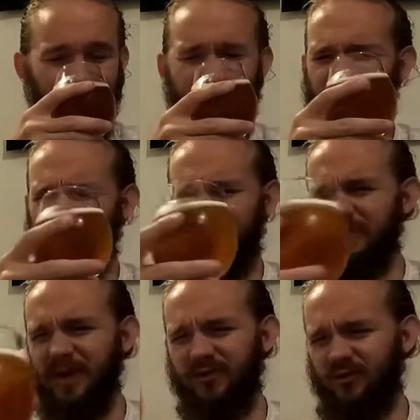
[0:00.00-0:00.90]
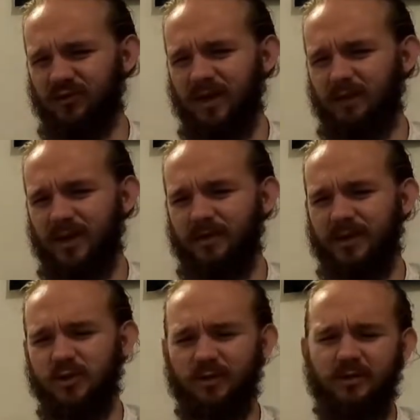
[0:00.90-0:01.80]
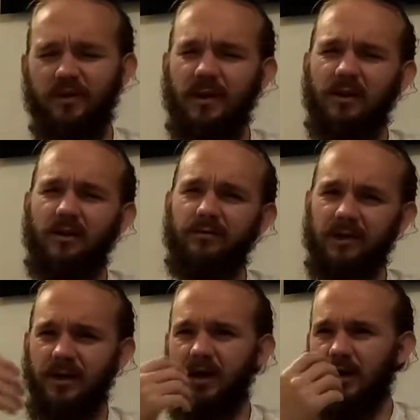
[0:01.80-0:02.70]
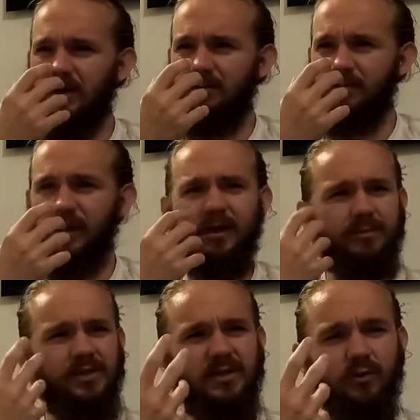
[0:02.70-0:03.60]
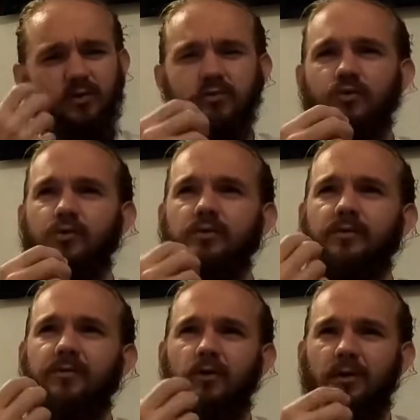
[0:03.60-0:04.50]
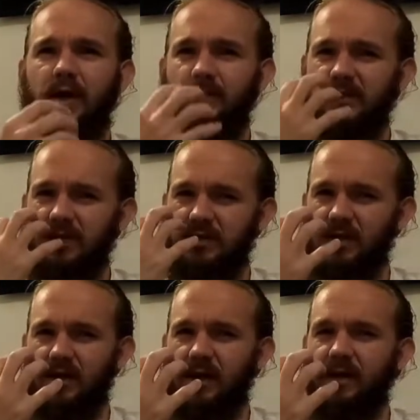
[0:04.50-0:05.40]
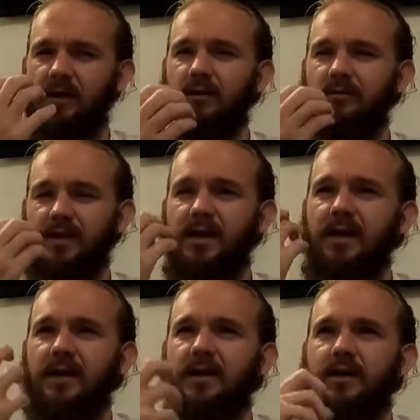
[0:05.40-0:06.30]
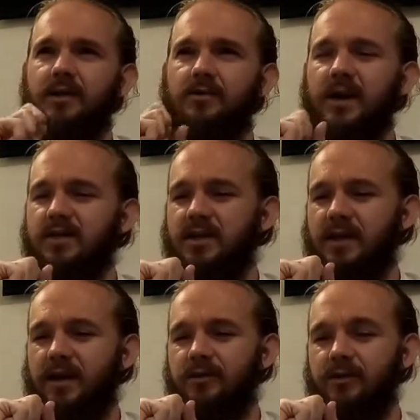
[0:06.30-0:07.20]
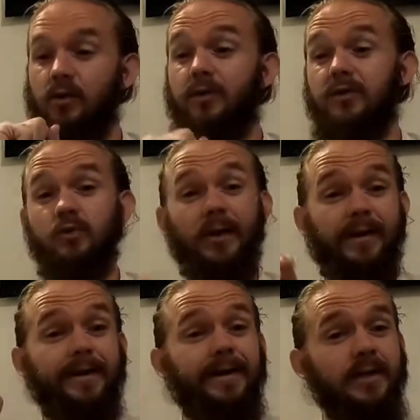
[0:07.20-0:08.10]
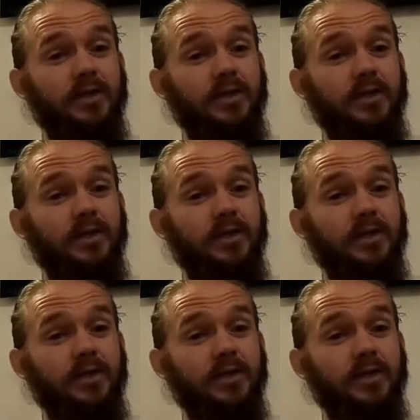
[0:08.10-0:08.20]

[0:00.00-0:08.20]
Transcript: But you can smell that straight away with this one. You've got that lovely bright but still smooth floral aromaticity, and you get that lovely kind of grassy character out of it as well.